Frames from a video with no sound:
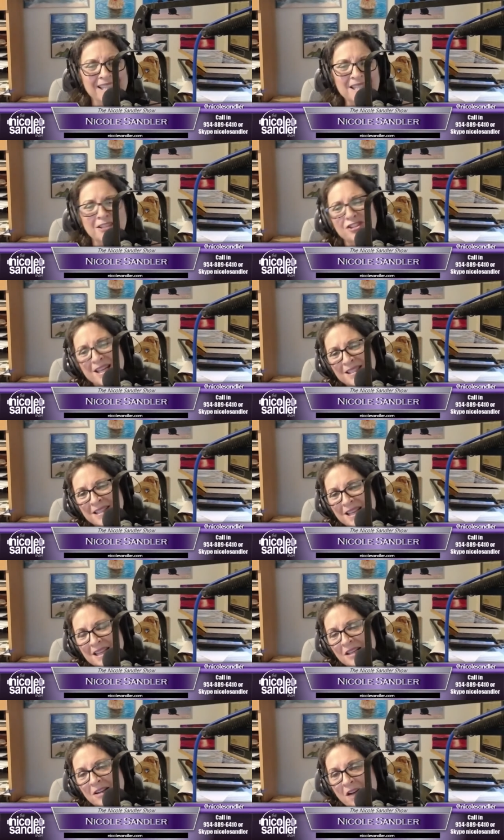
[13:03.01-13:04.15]
He
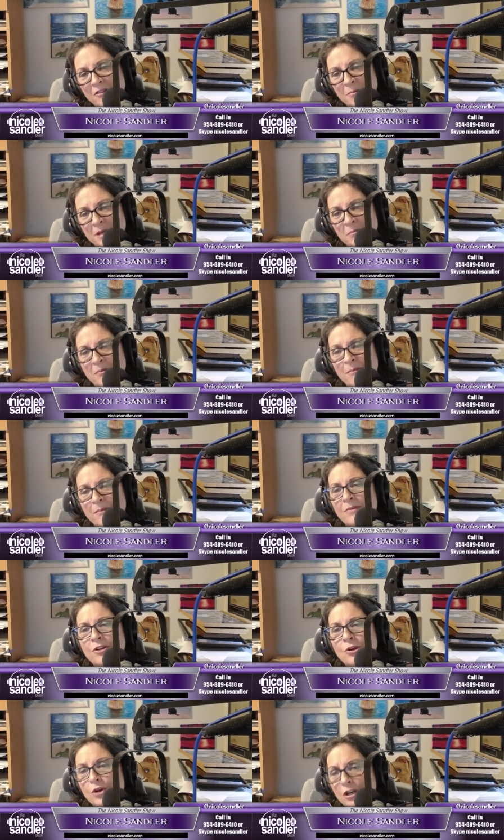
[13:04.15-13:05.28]
suggested that the government
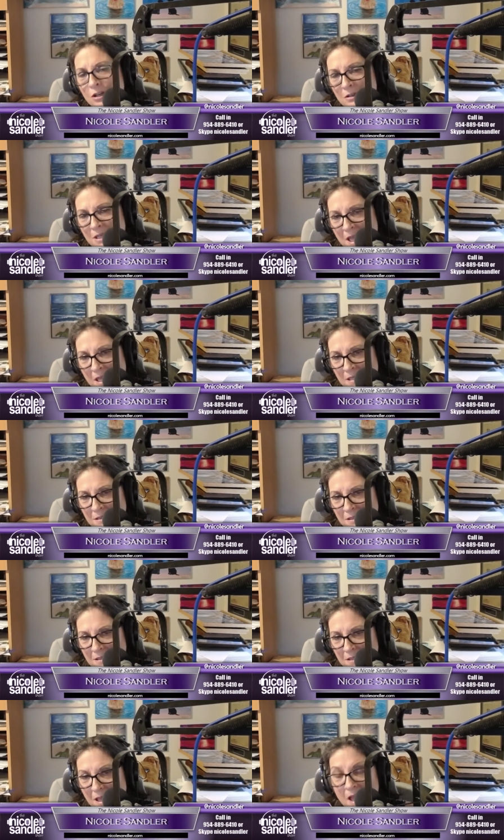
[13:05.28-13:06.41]
nuke
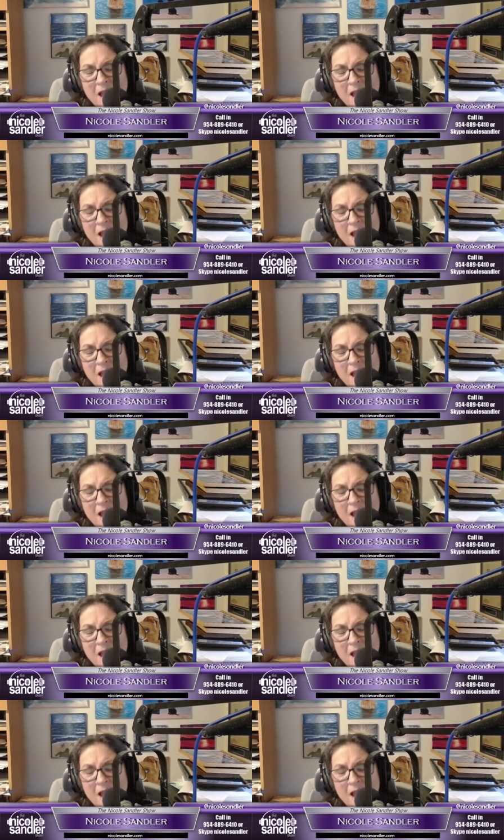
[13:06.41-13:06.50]
hurricanes,